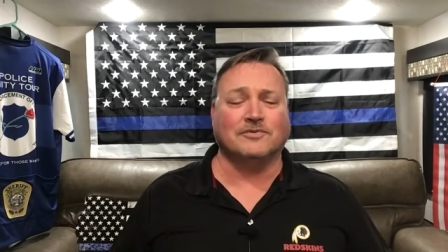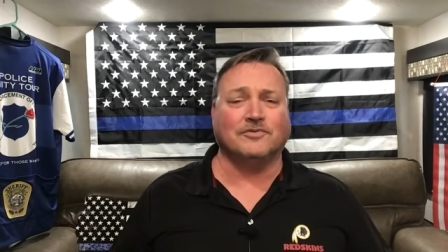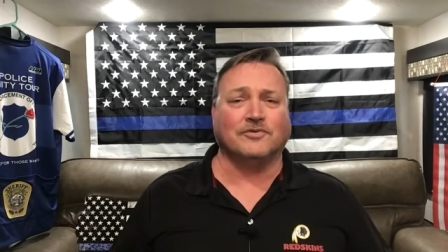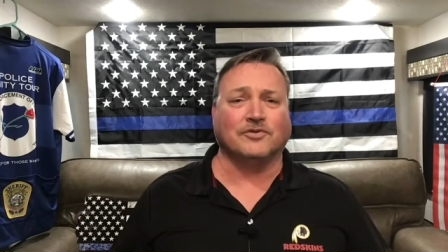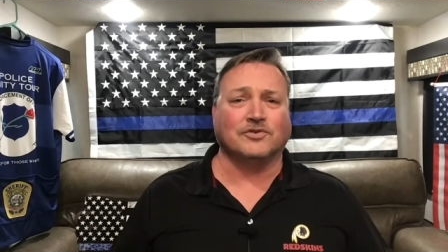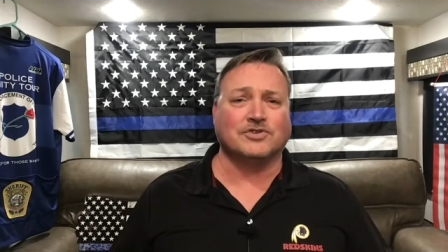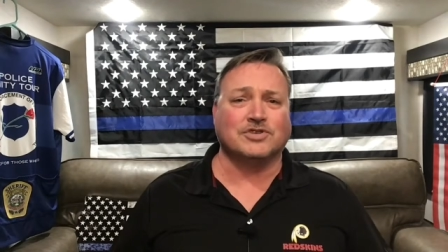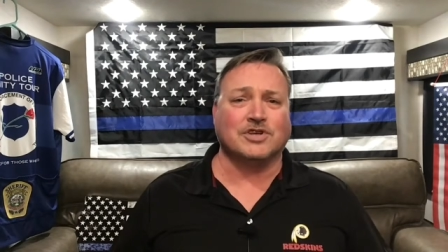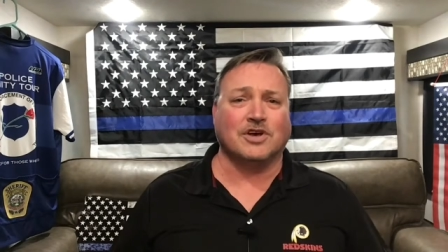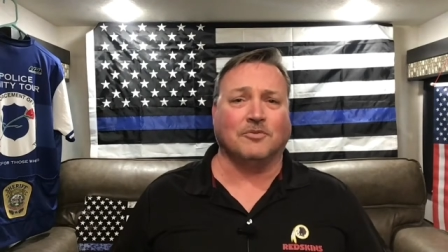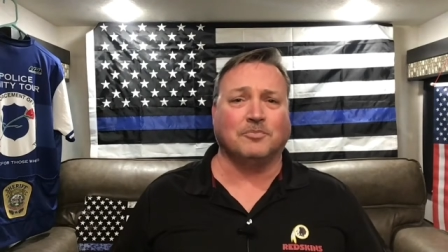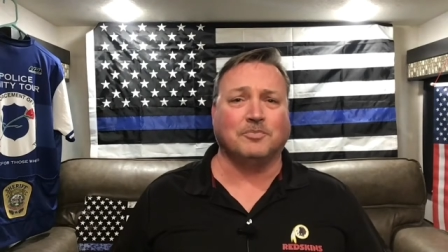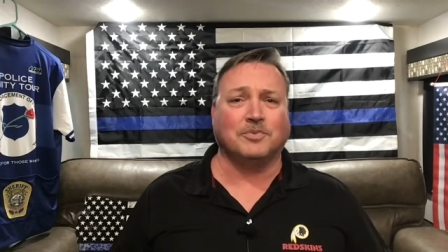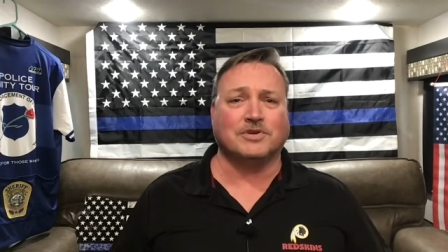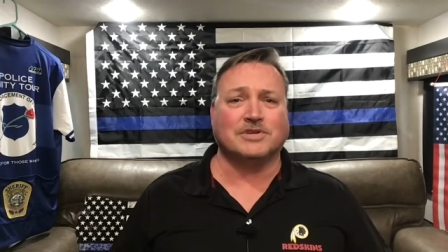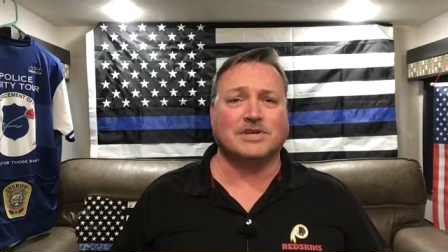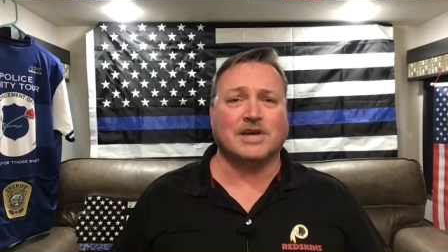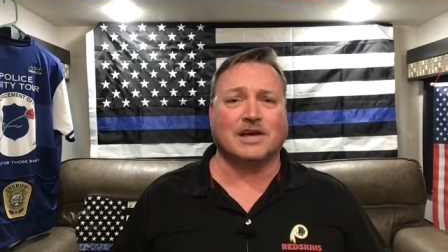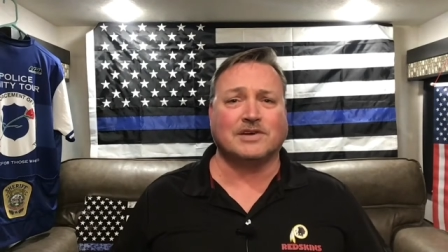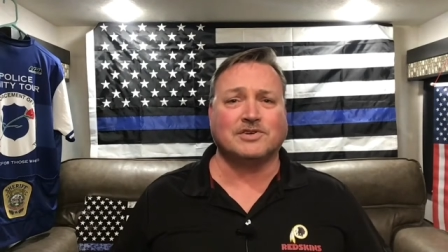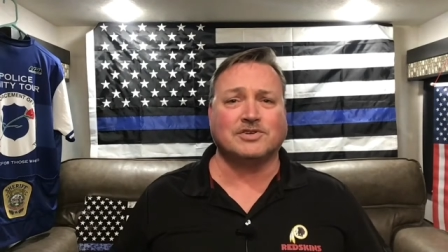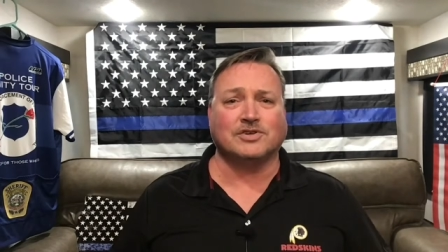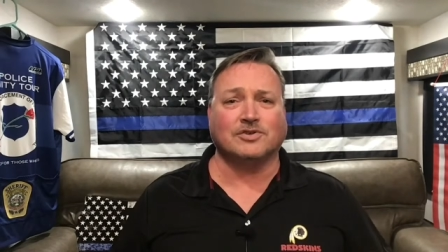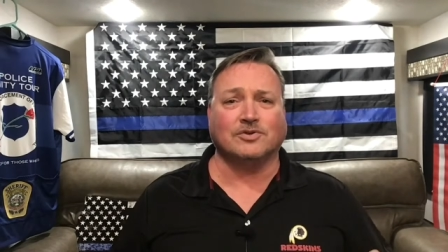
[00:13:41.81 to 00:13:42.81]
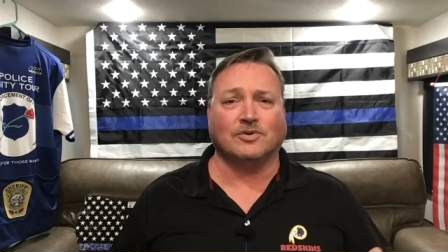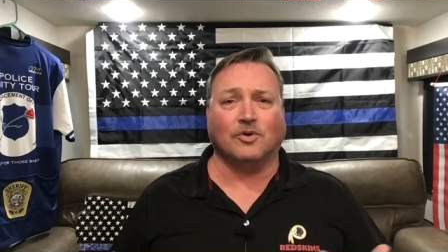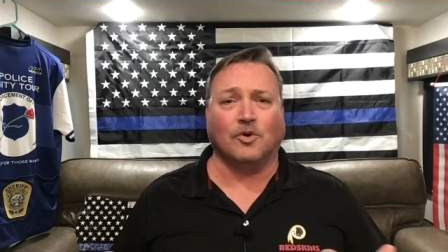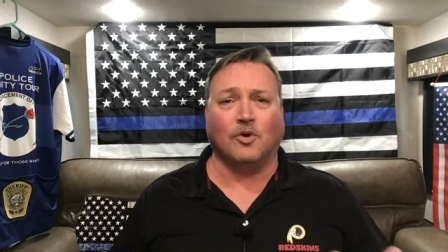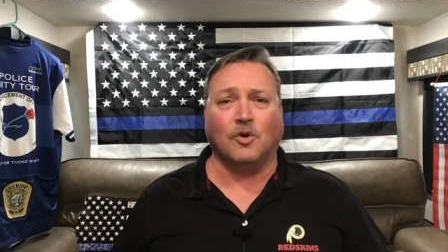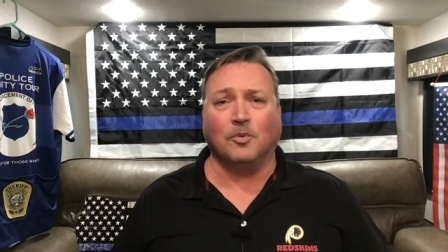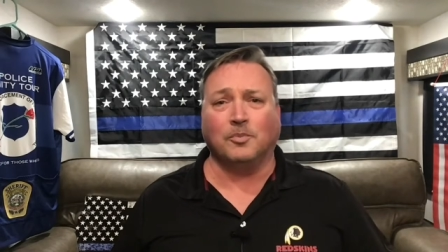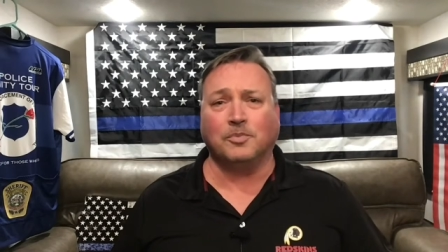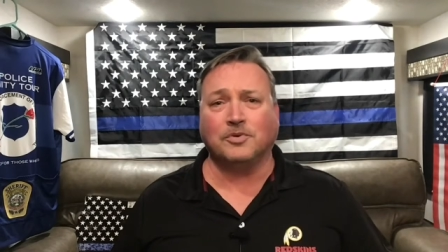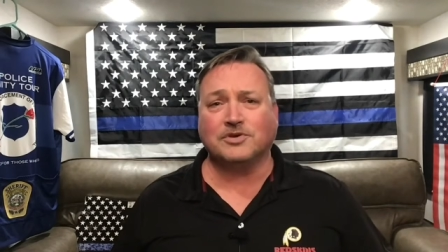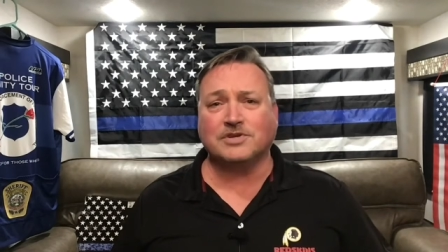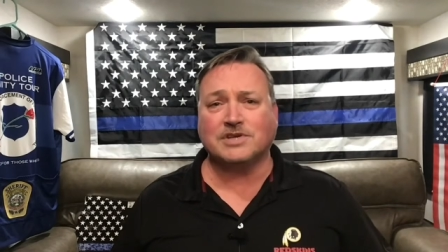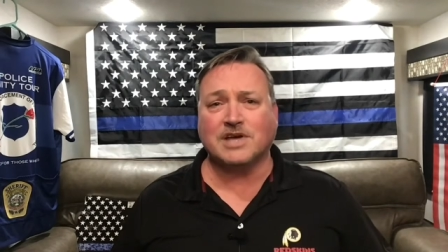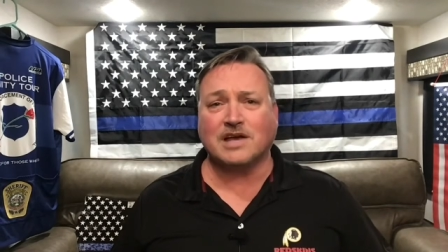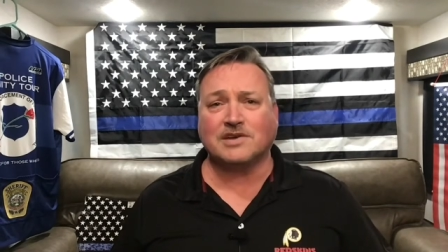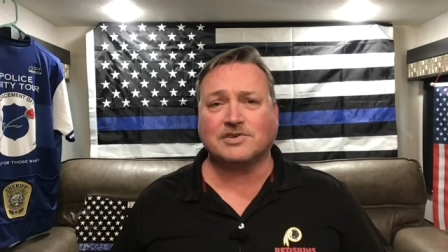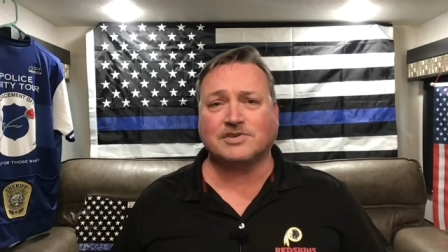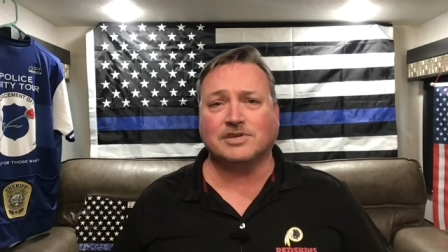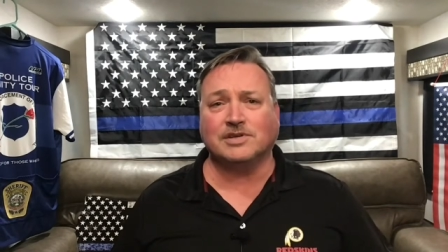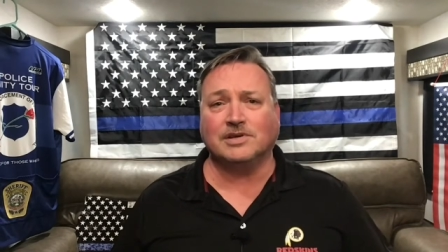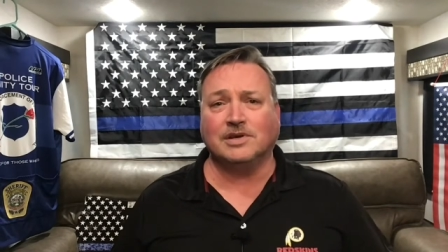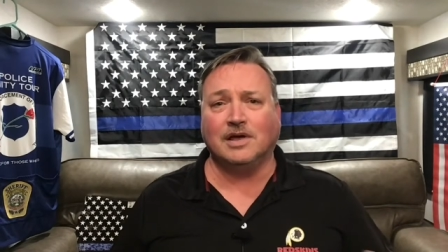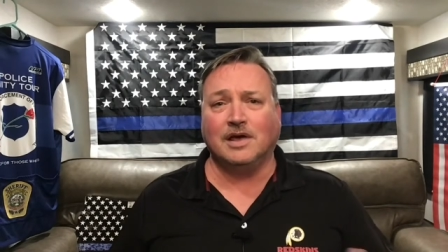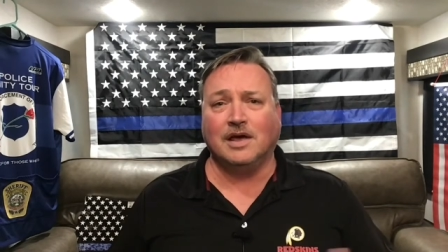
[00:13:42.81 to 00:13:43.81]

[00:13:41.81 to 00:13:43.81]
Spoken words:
for self-protection or home protection,